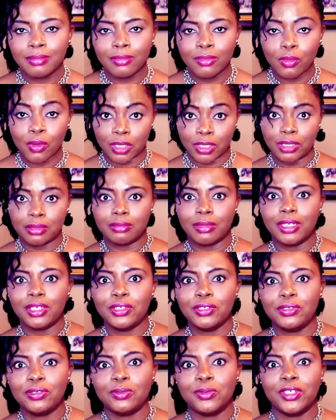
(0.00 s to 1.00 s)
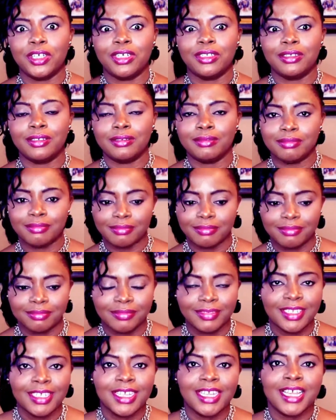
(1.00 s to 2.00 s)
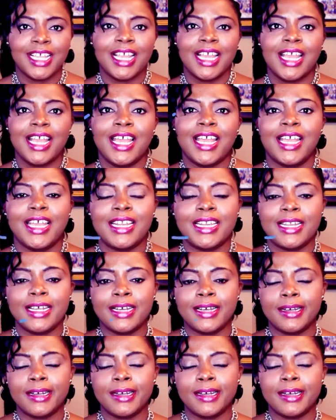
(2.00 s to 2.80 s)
watching my YouTube channel, and